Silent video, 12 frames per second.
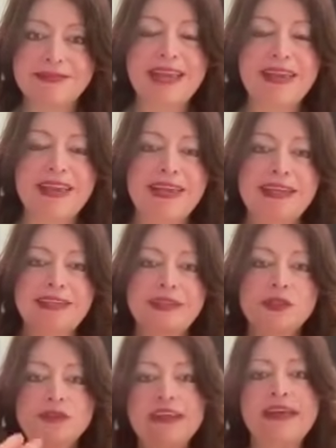in
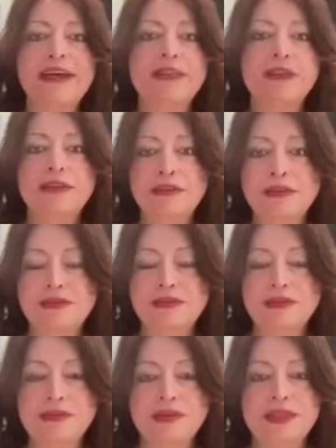serving others
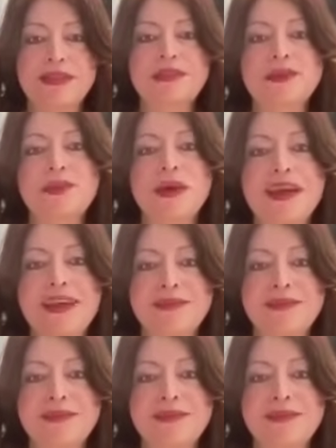in this way.